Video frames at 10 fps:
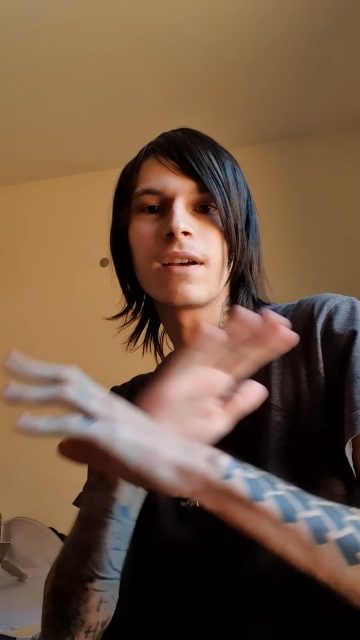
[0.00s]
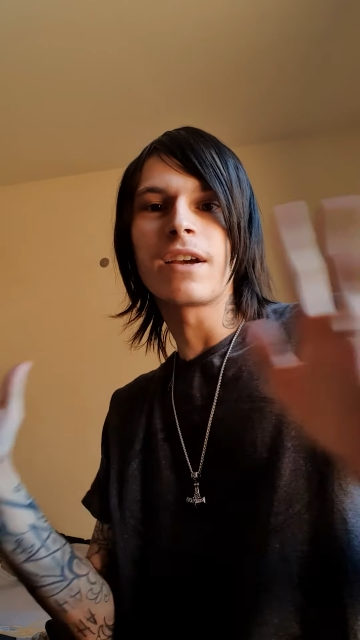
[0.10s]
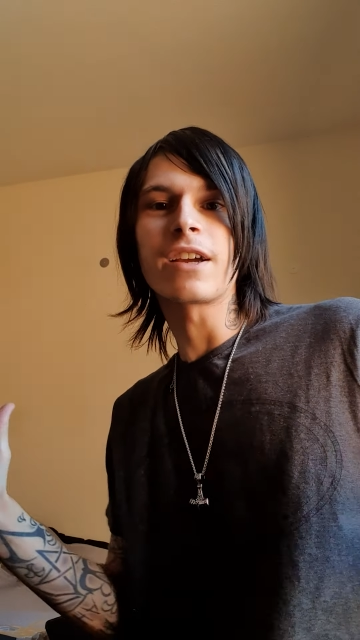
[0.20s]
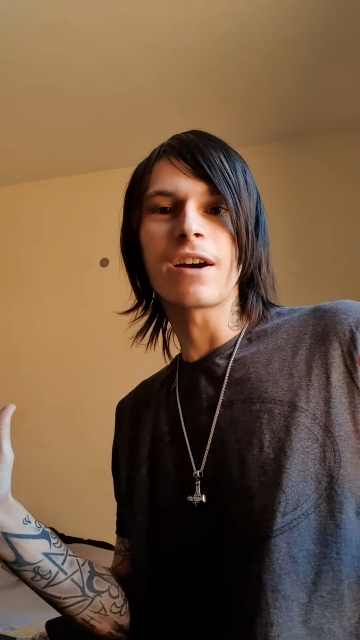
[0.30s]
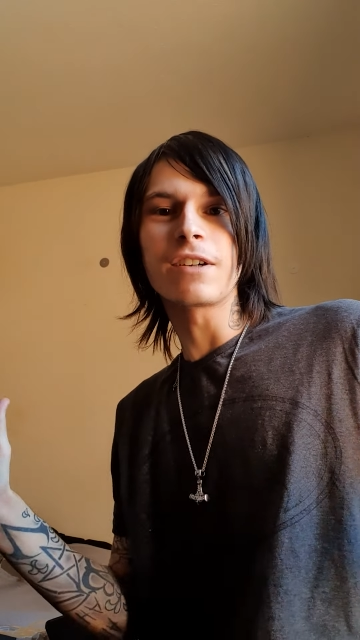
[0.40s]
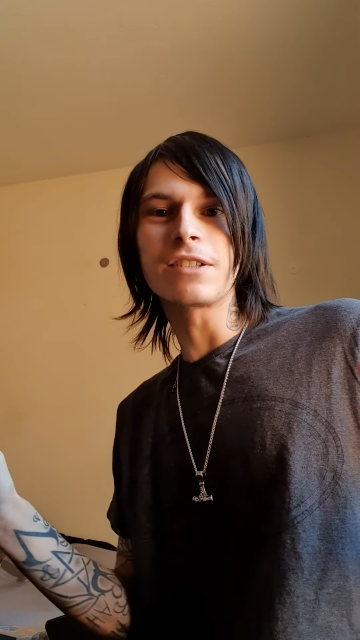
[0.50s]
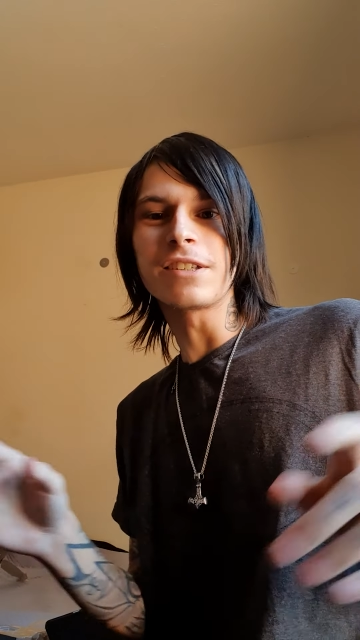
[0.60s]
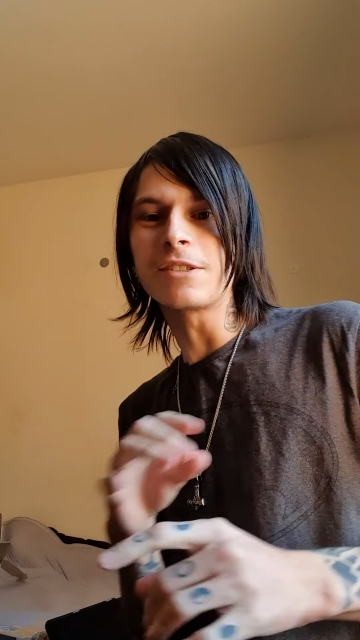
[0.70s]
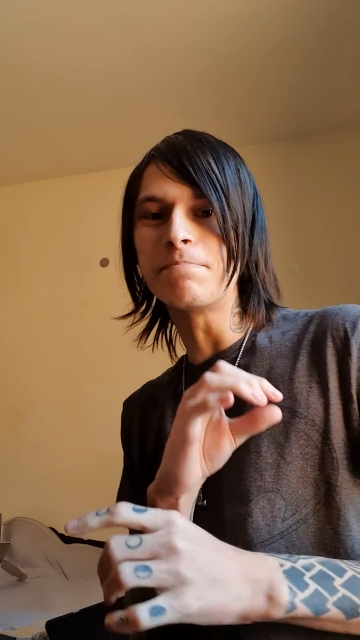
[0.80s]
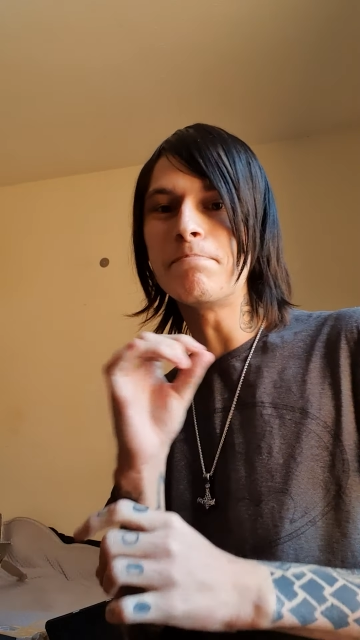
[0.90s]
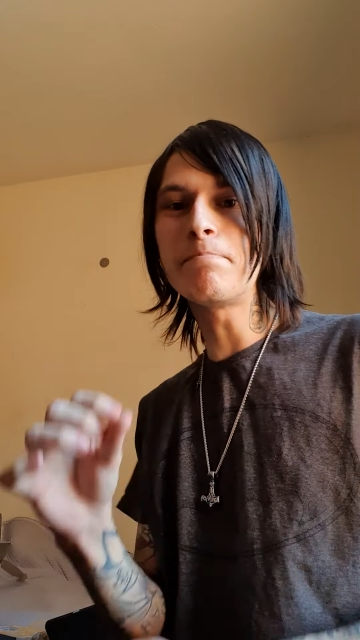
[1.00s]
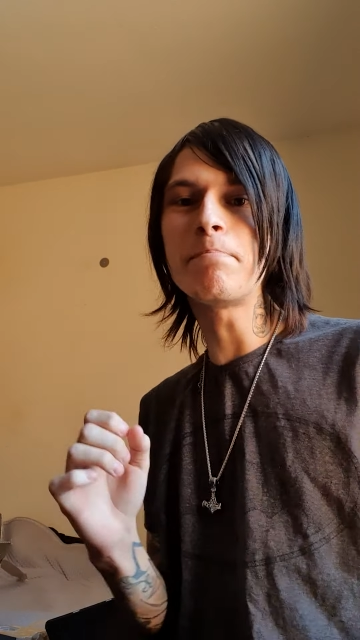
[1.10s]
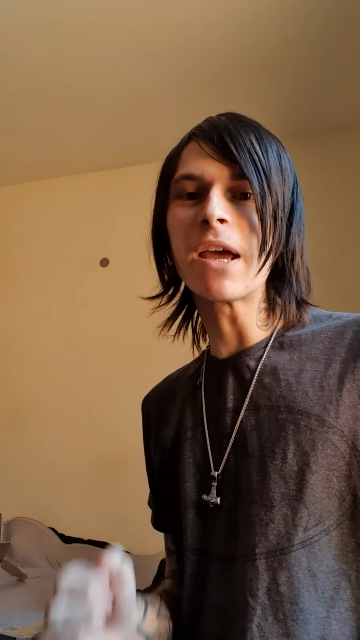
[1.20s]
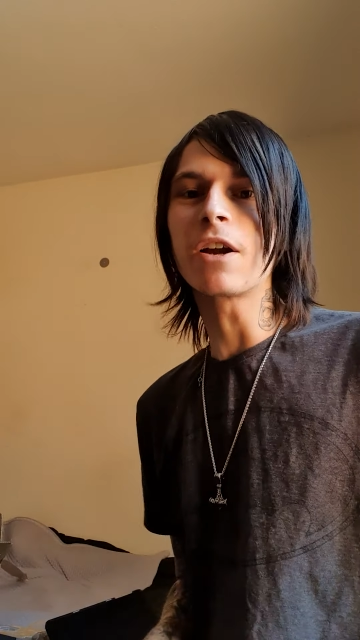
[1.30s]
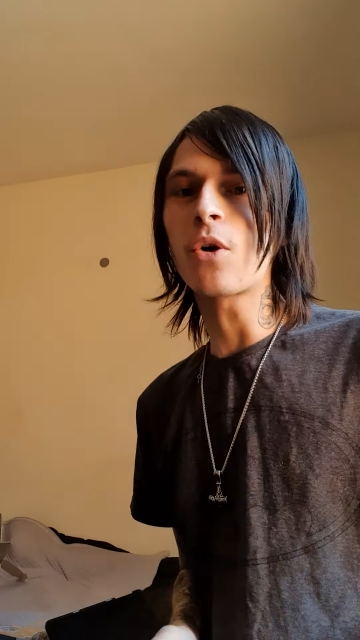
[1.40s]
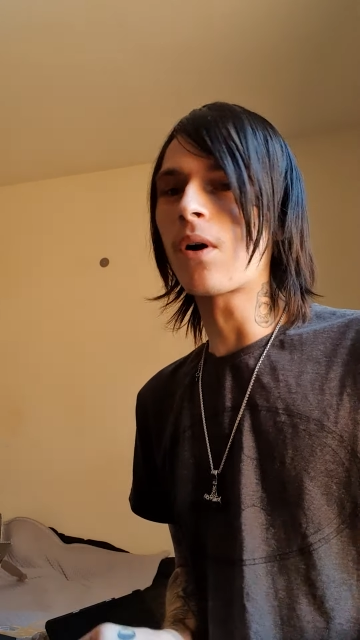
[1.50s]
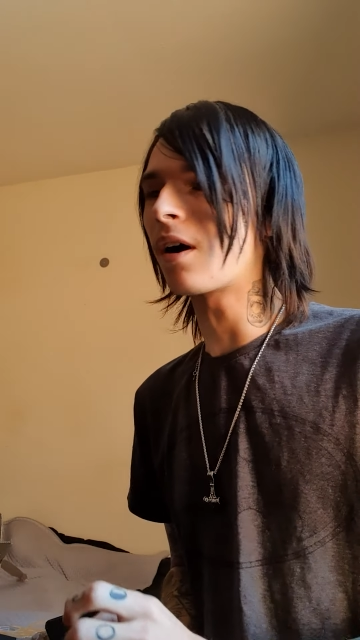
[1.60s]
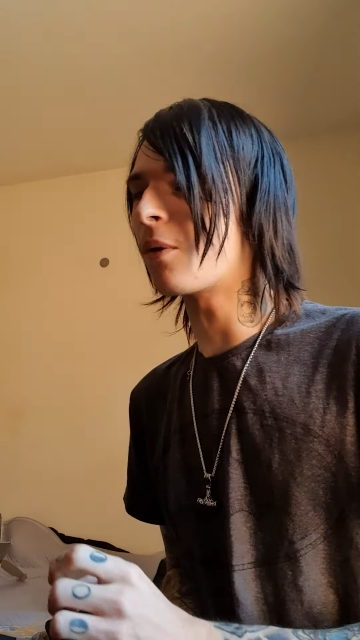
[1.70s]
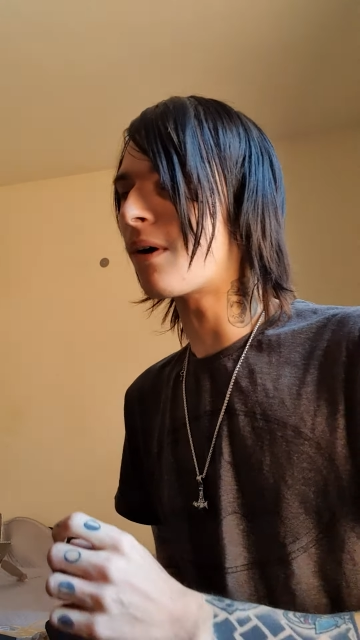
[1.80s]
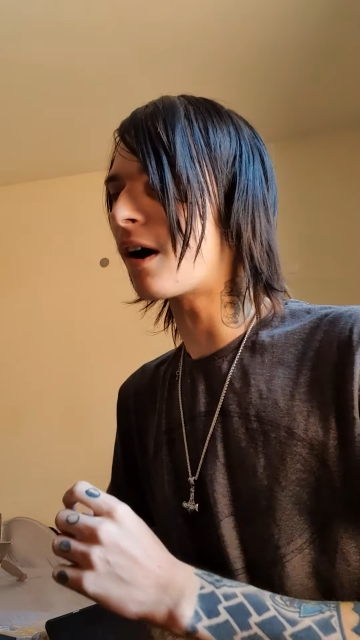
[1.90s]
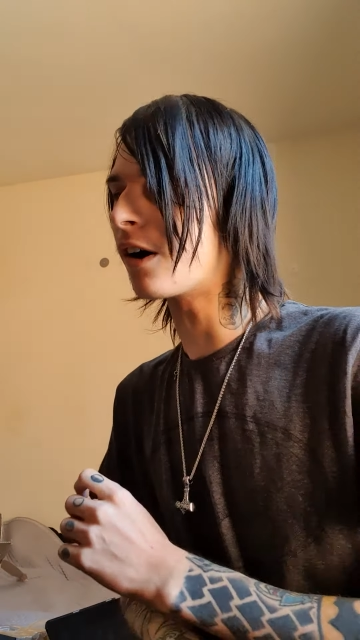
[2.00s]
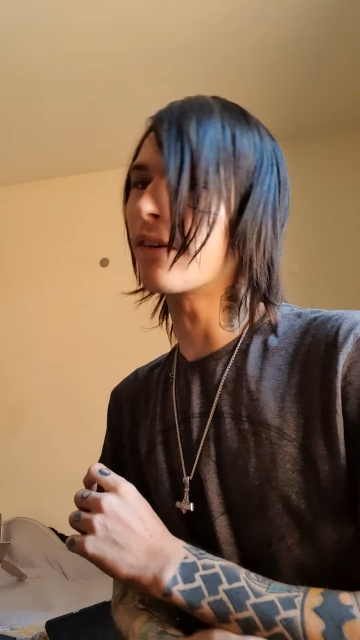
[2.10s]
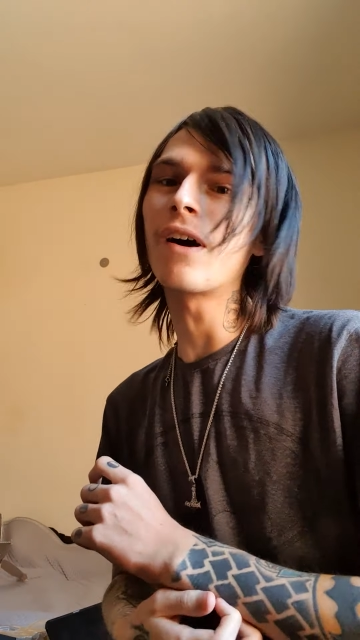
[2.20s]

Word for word: Hey guys, it's been quite a while.